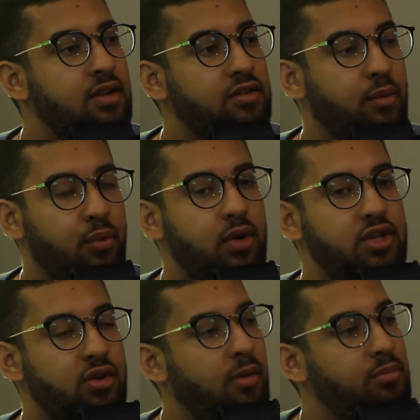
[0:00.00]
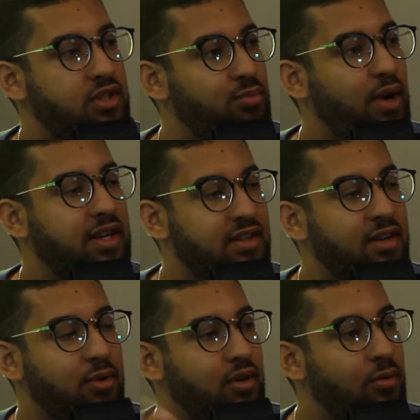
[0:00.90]
So I'm pretty sure I'm
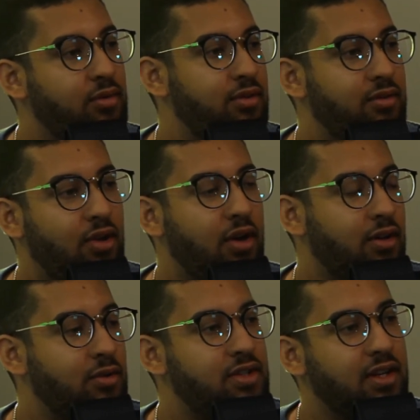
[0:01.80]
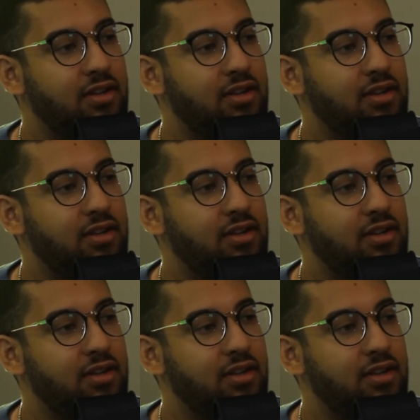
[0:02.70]
dyspraxic, but no one diagnosed it